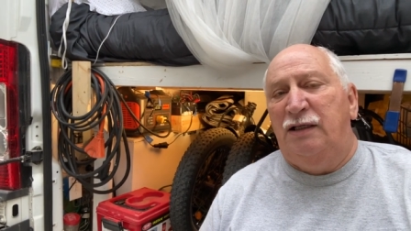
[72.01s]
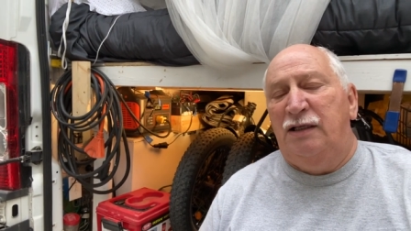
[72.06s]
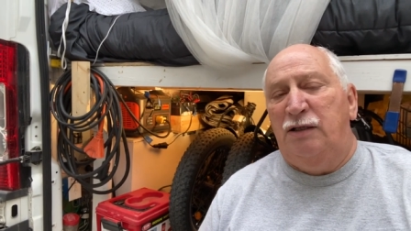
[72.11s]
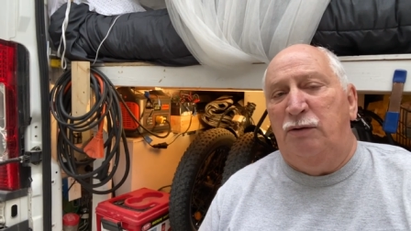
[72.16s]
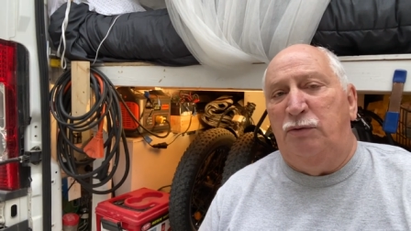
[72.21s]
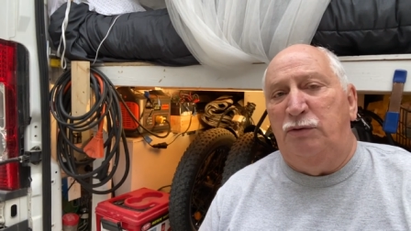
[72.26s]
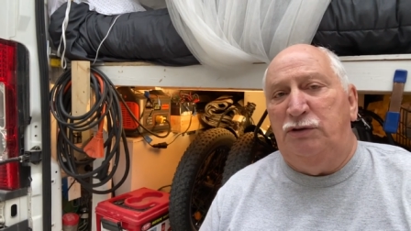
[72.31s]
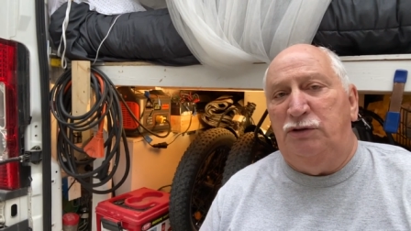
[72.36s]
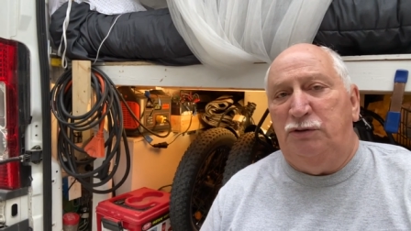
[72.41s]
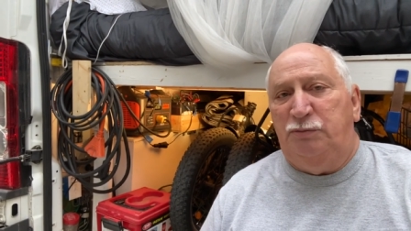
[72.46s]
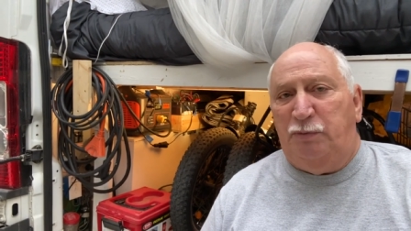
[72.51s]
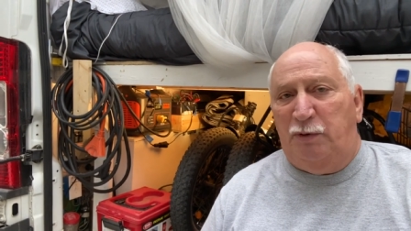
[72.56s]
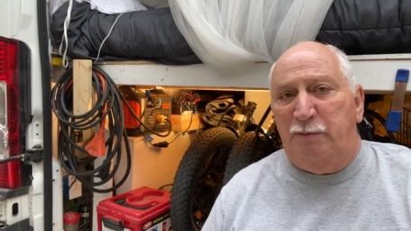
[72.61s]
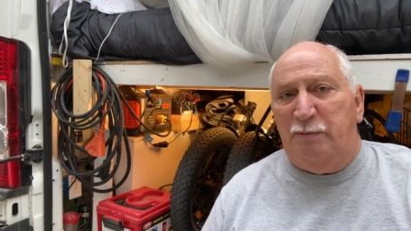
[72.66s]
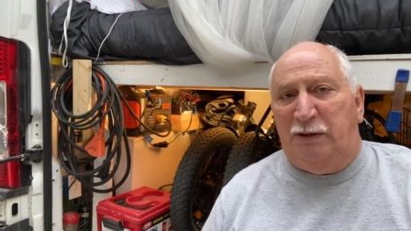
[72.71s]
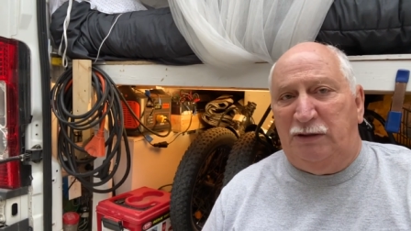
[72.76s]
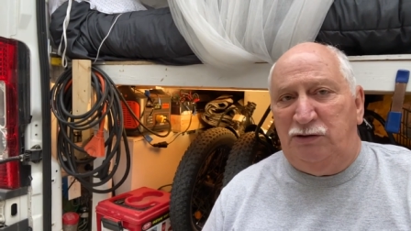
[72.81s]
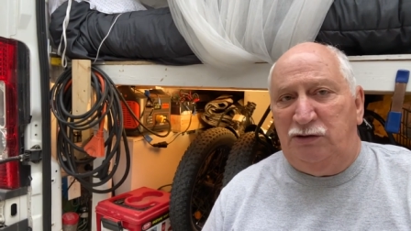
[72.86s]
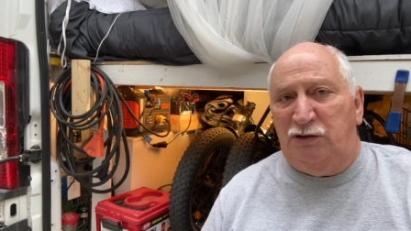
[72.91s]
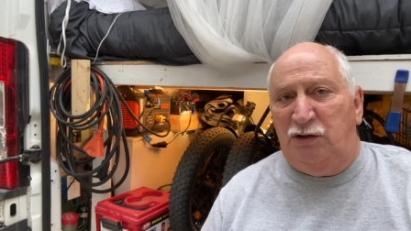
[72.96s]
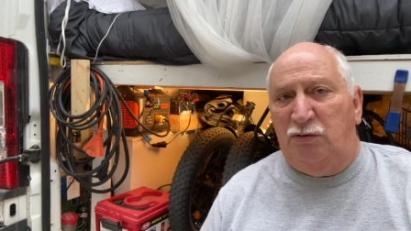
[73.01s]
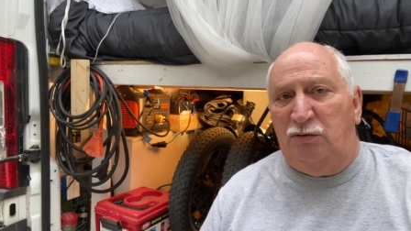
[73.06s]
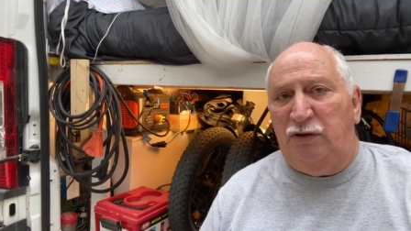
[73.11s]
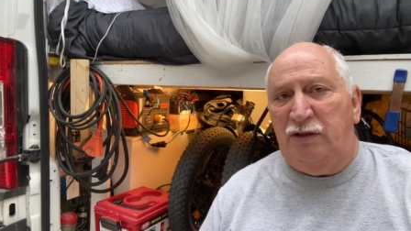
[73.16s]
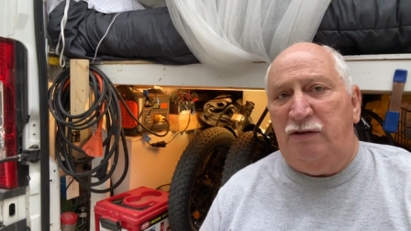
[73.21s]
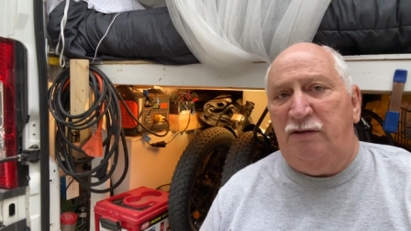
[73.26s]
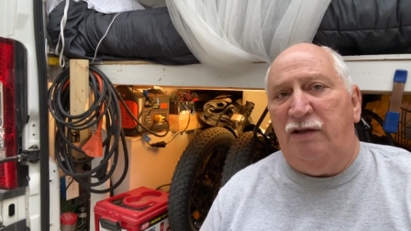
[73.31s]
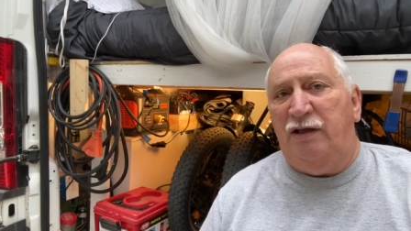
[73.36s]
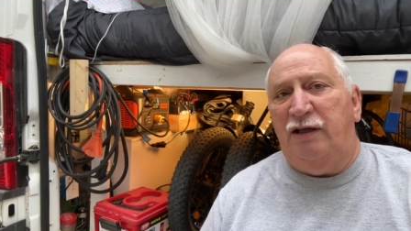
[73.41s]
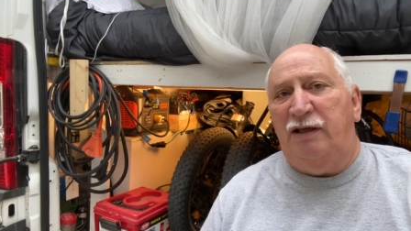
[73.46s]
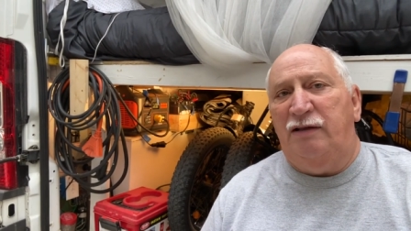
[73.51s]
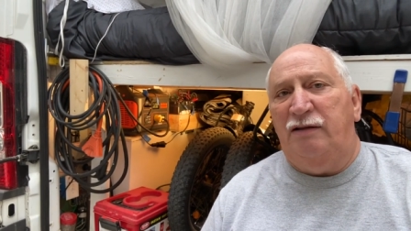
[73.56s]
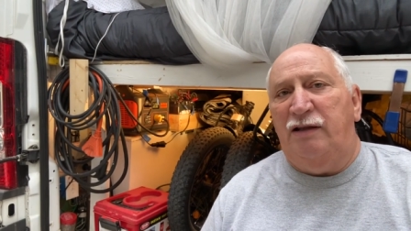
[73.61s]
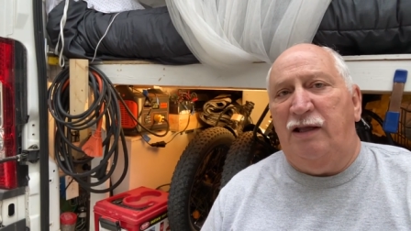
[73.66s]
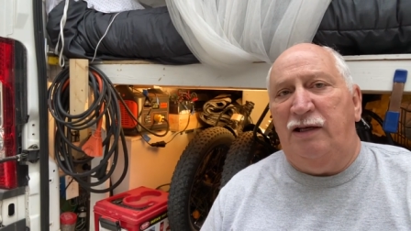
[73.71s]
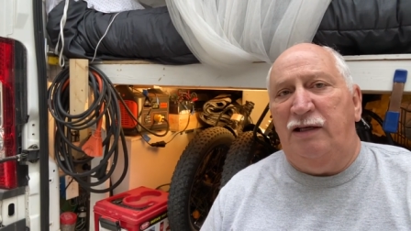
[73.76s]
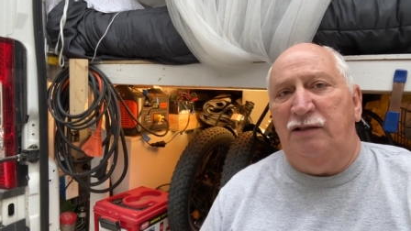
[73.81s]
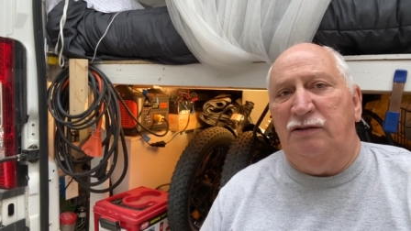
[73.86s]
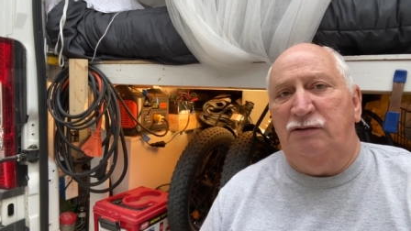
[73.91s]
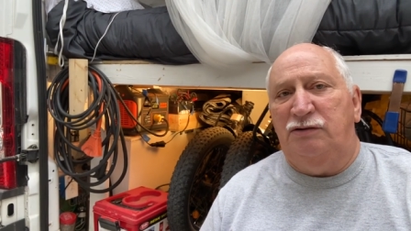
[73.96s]
which is pretty much the only thing that
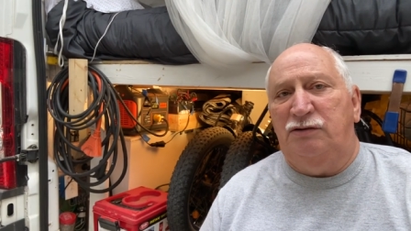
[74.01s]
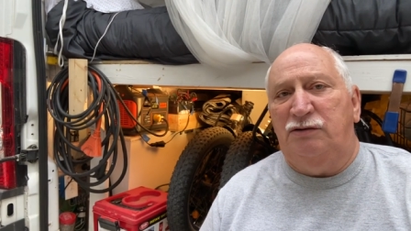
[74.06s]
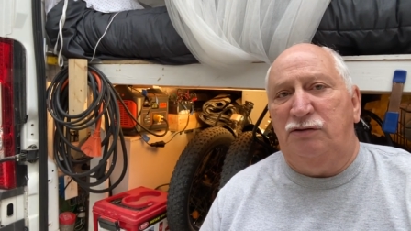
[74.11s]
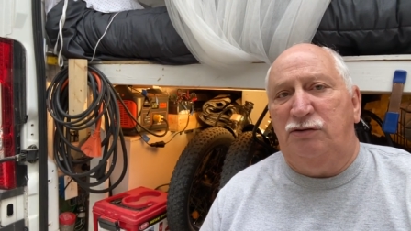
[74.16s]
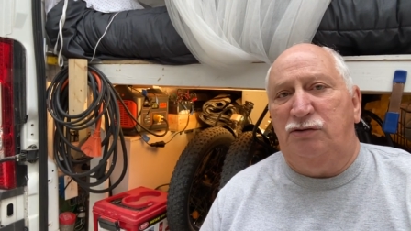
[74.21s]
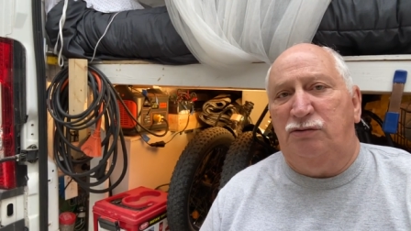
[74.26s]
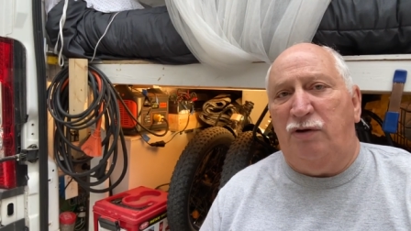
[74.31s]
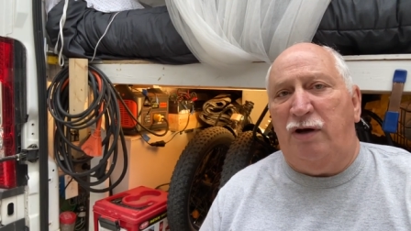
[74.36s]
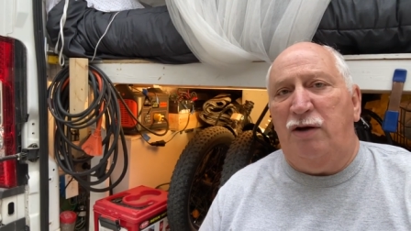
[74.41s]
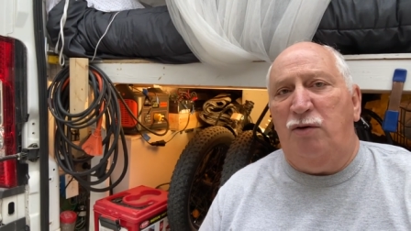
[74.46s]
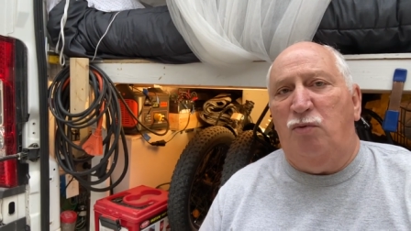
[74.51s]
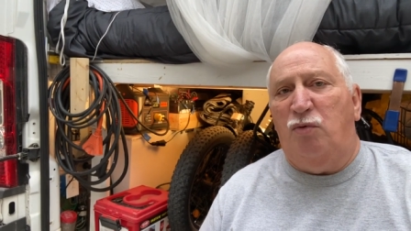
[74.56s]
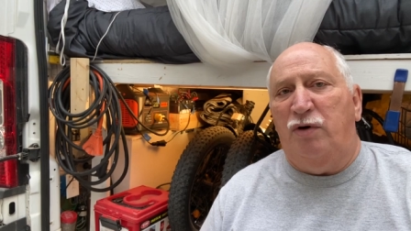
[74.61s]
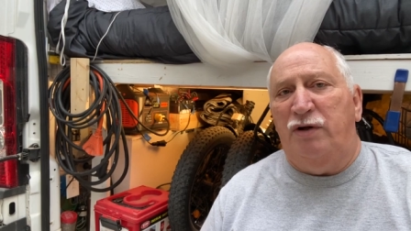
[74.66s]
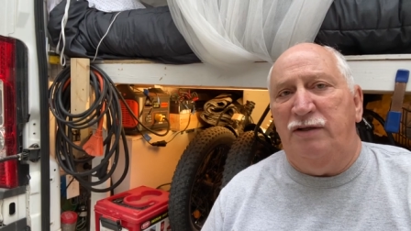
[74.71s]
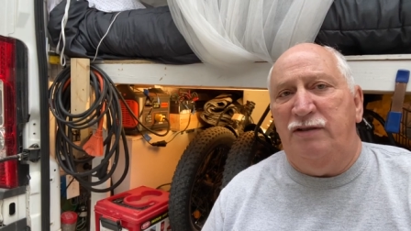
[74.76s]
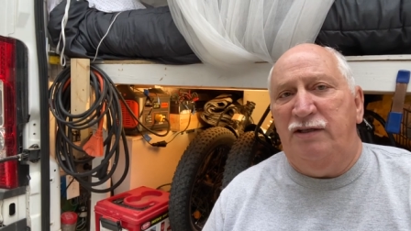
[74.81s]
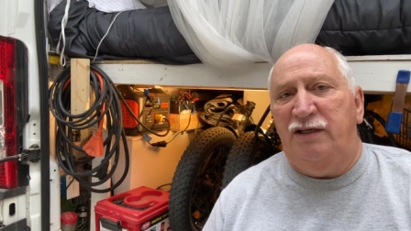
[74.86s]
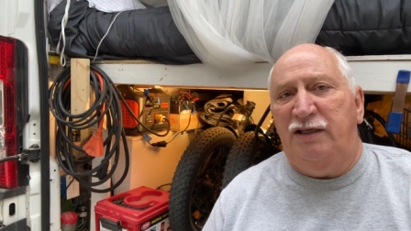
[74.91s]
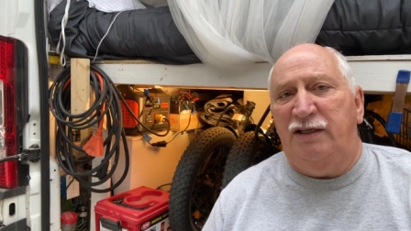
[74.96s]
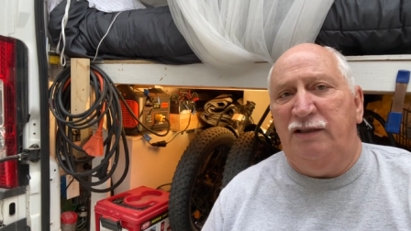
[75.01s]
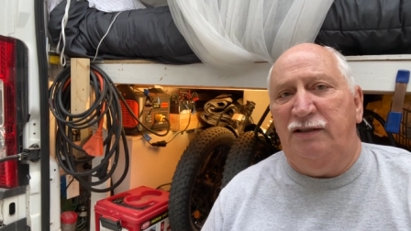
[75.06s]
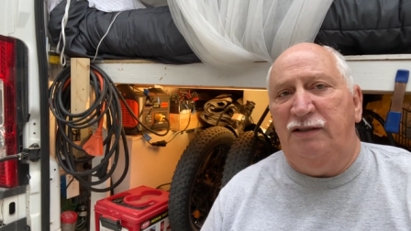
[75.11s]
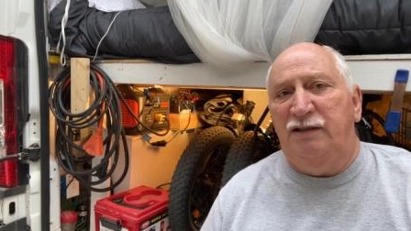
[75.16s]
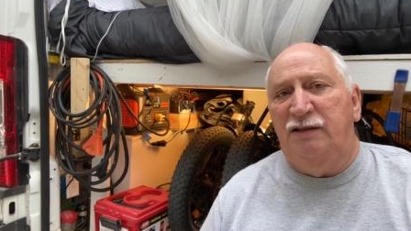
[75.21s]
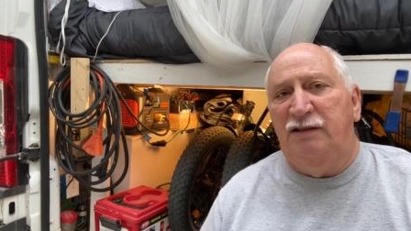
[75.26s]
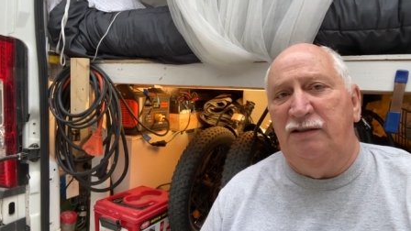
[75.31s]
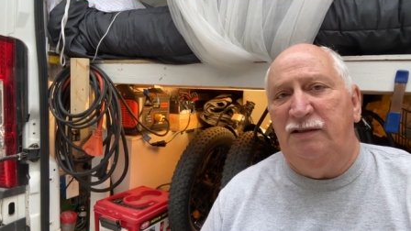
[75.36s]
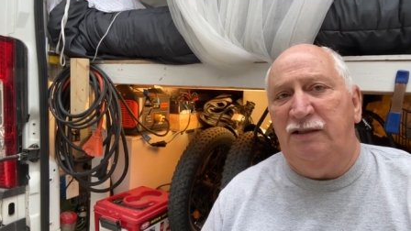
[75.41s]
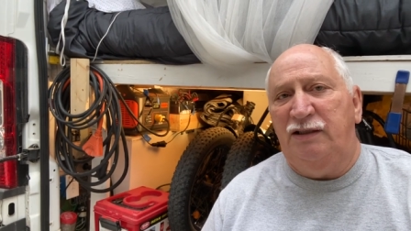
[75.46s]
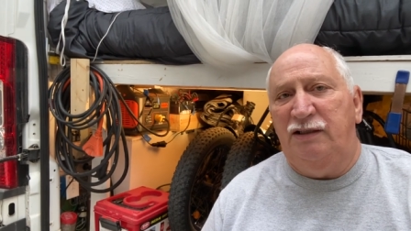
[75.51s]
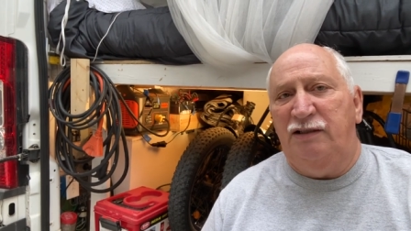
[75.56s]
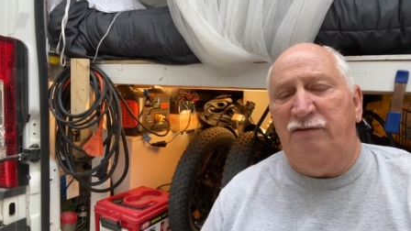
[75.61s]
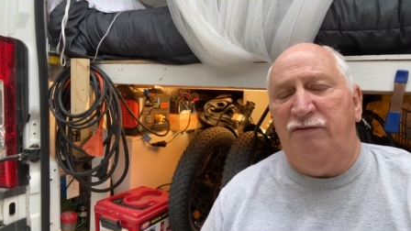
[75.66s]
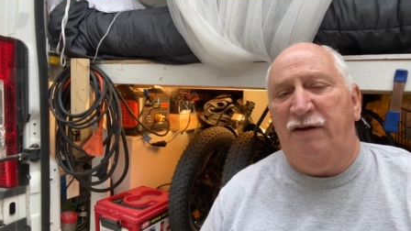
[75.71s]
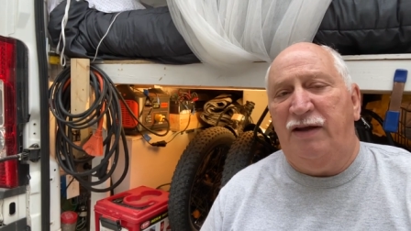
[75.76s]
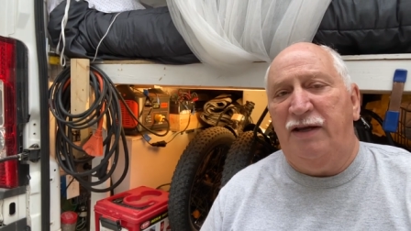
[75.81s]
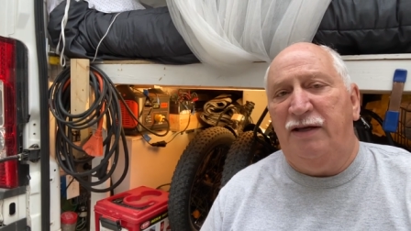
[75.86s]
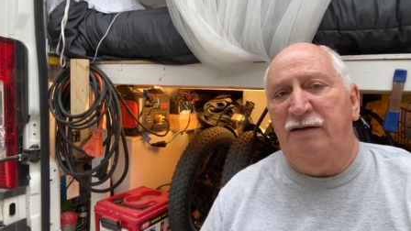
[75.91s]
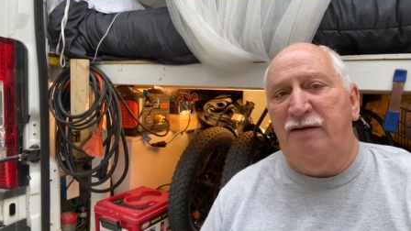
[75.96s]
is straight 110 in the
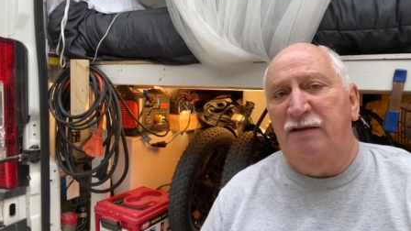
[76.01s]
van.